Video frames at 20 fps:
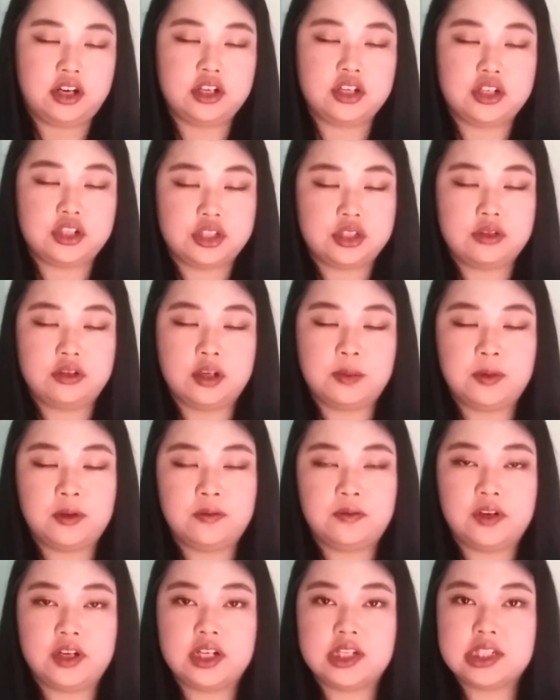suitable
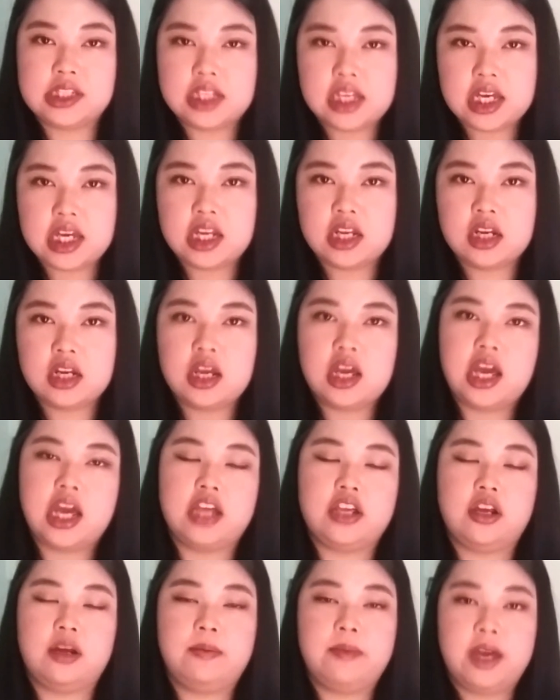for your skin,
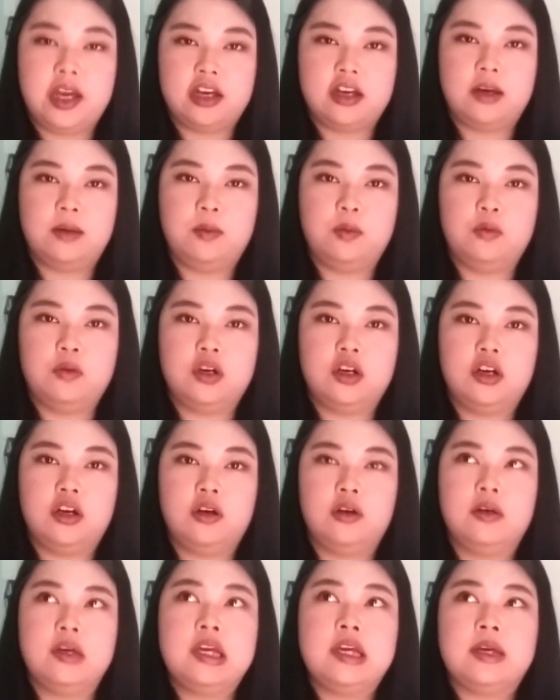and your makeup
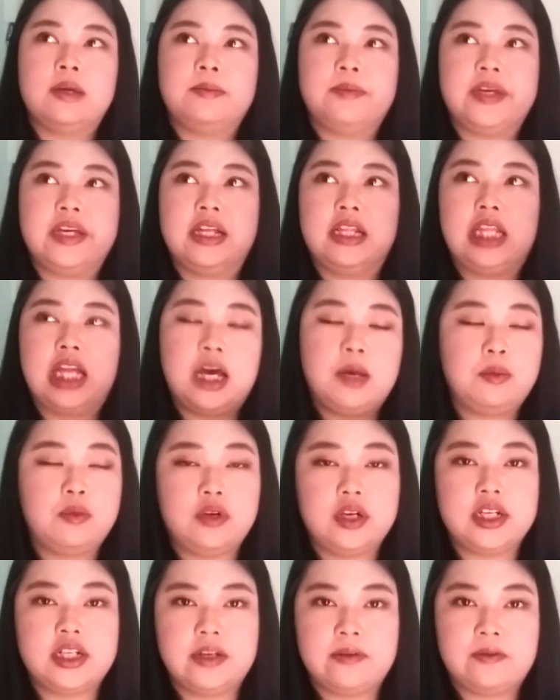will be a lot
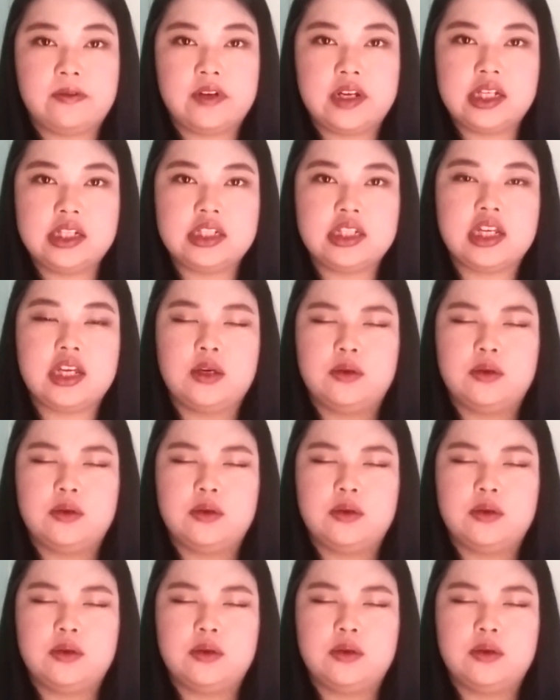more different.